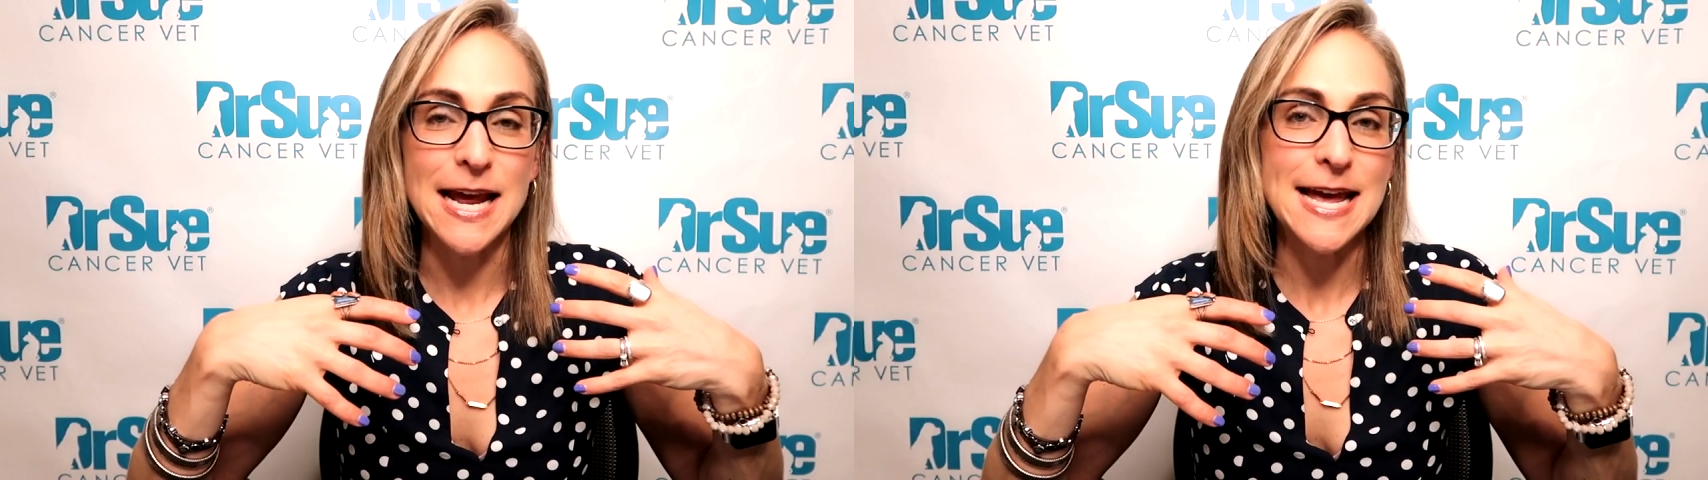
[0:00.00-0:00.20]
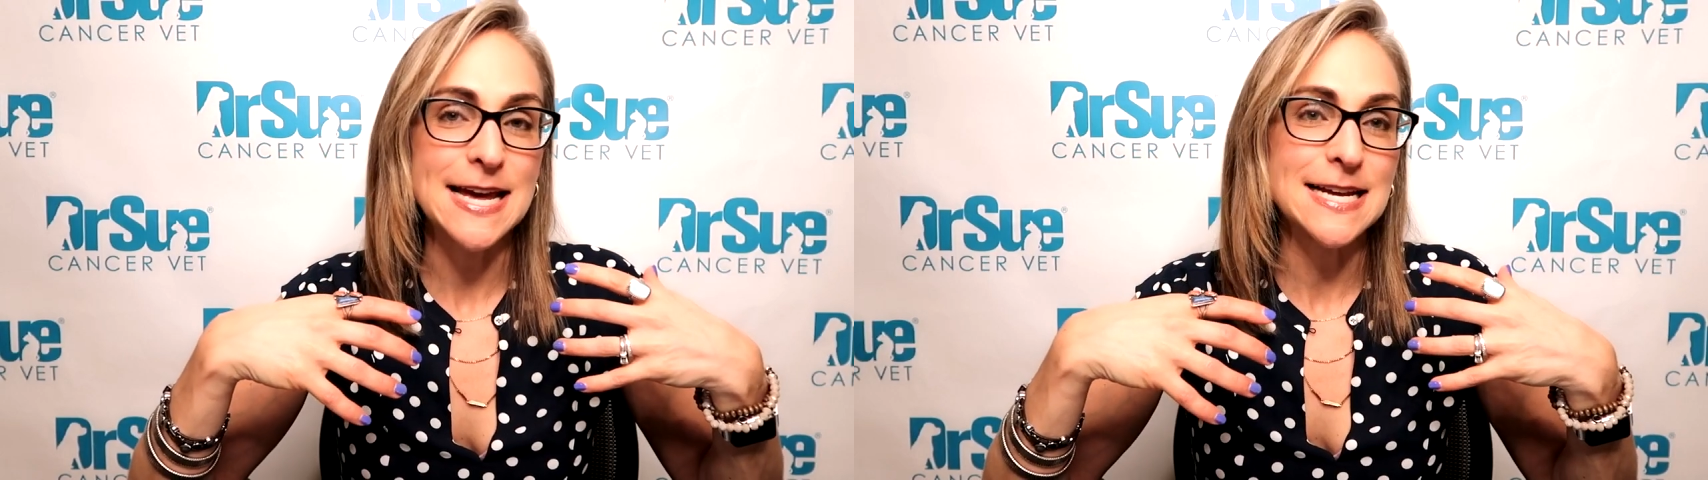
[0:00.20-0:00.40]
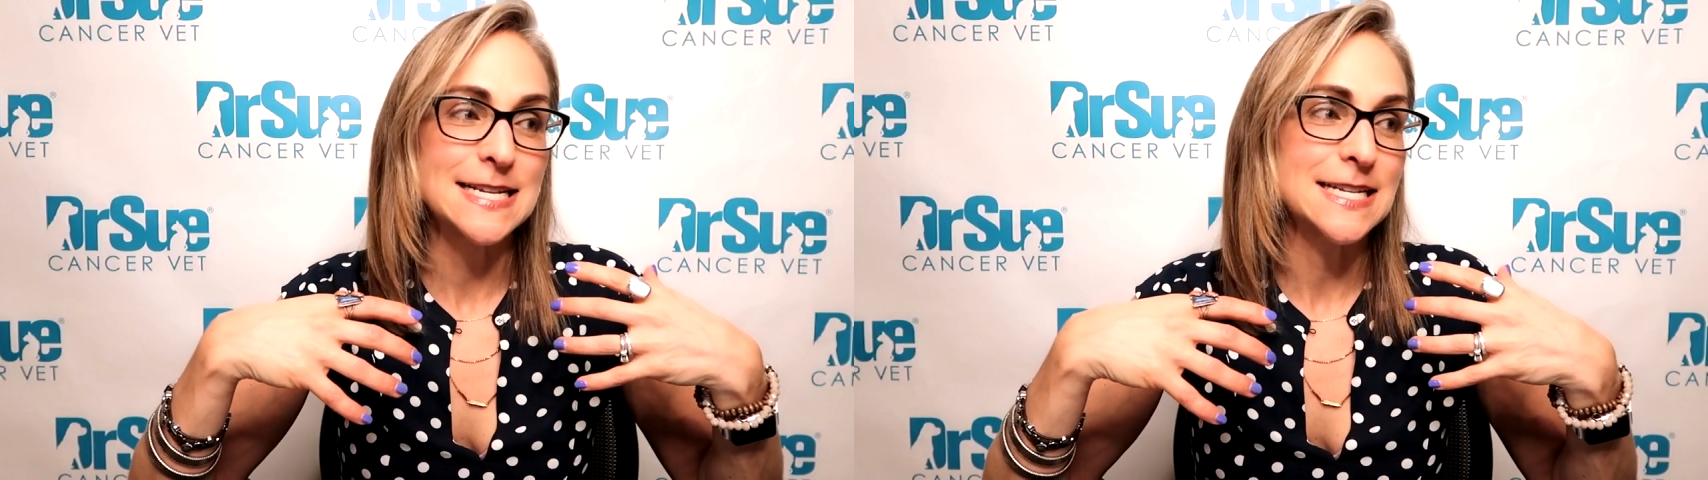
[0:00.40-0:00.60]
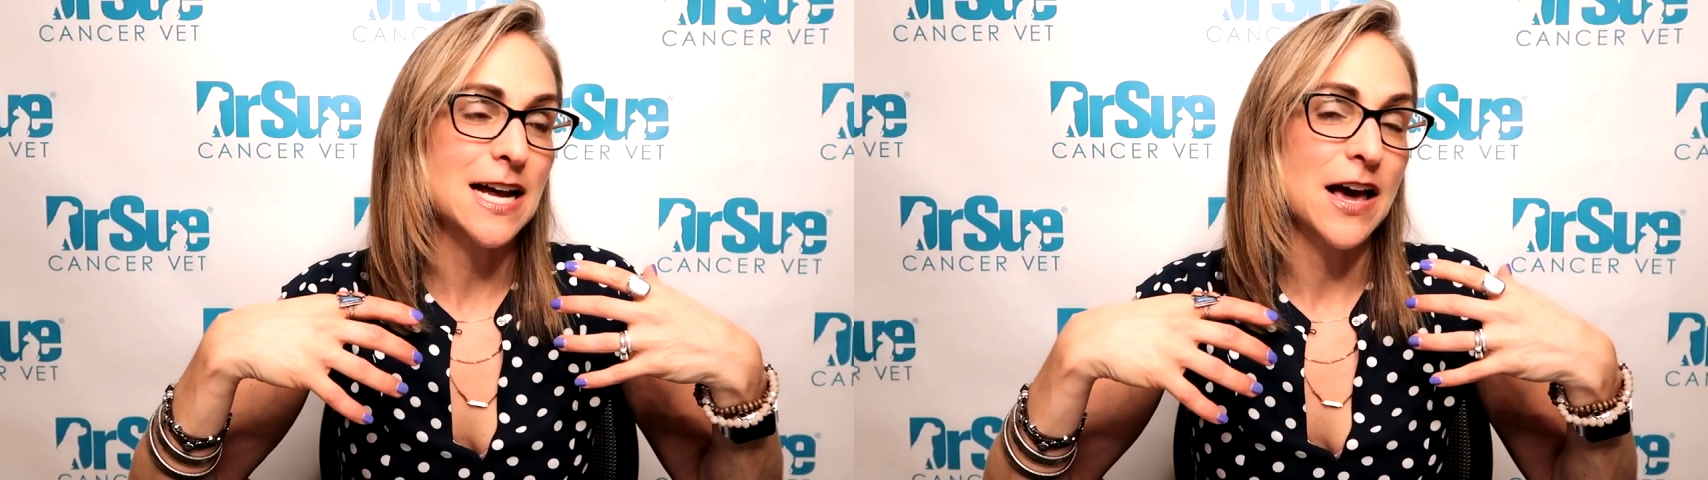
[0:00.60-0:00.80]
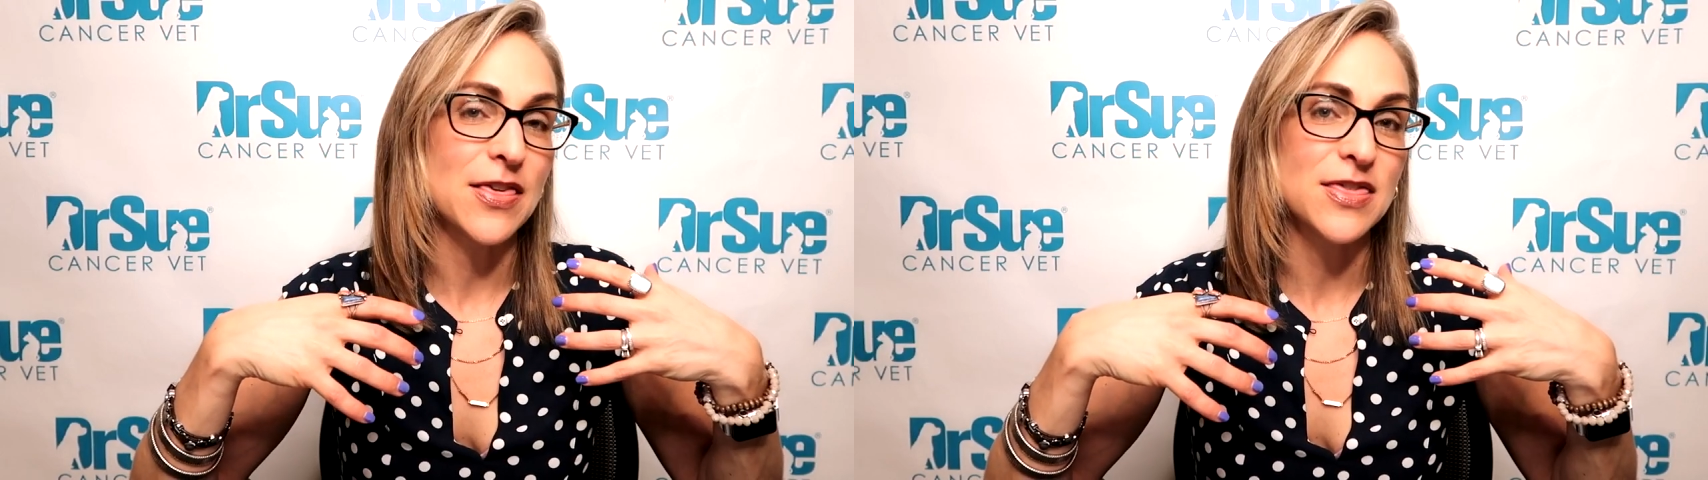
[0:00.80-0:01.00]
And
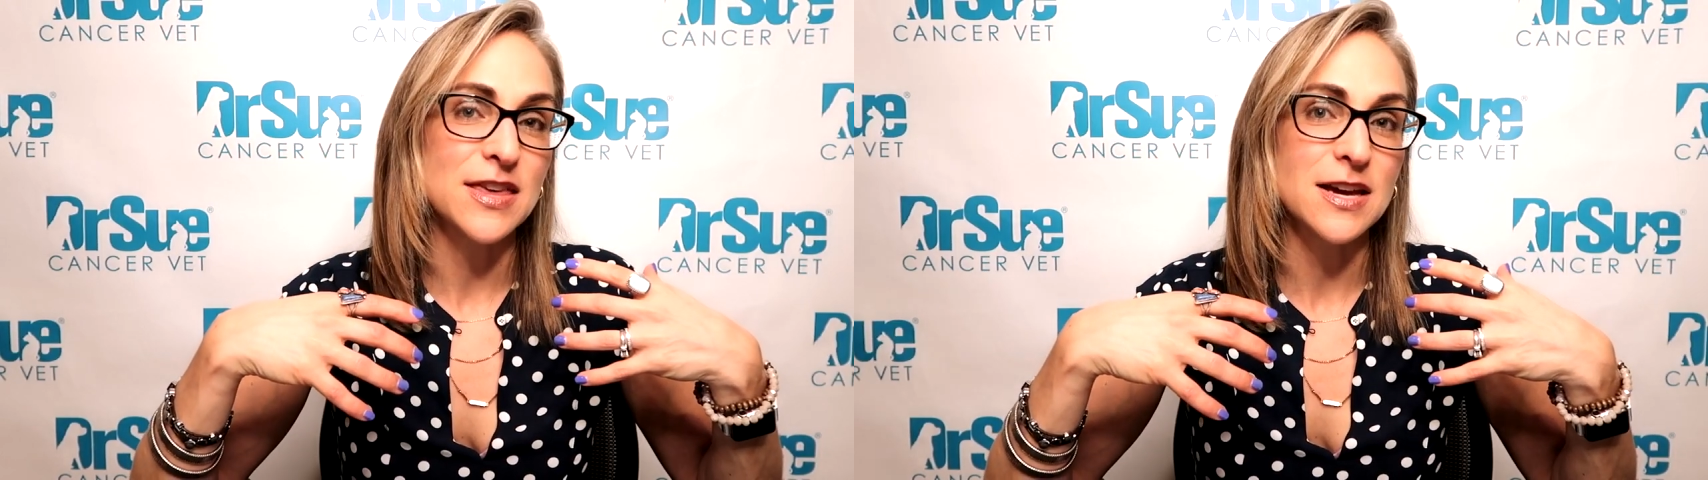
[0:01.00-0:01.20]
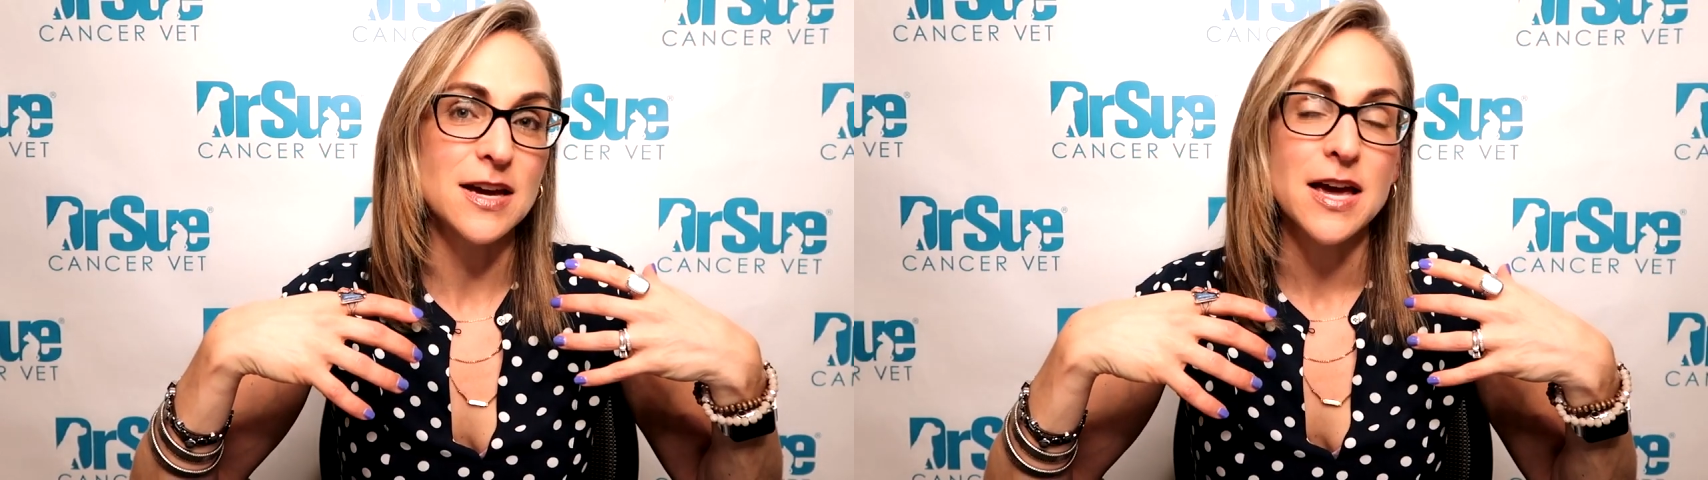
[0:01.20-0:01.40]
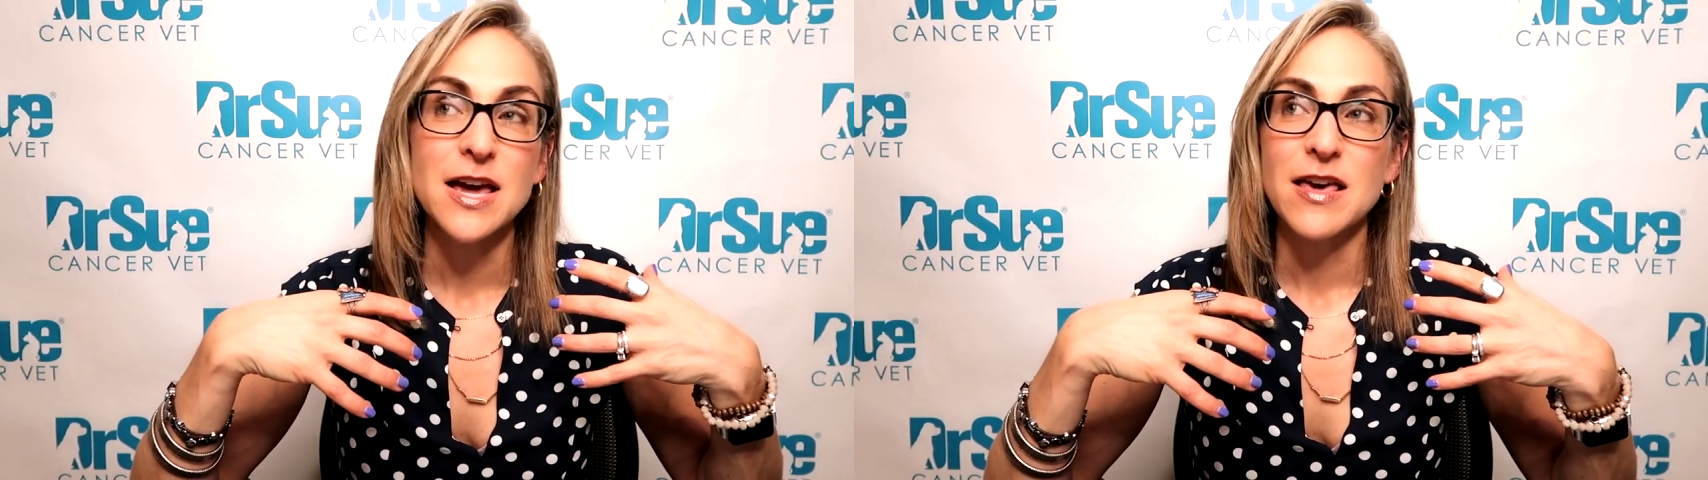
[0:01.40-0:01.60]
I think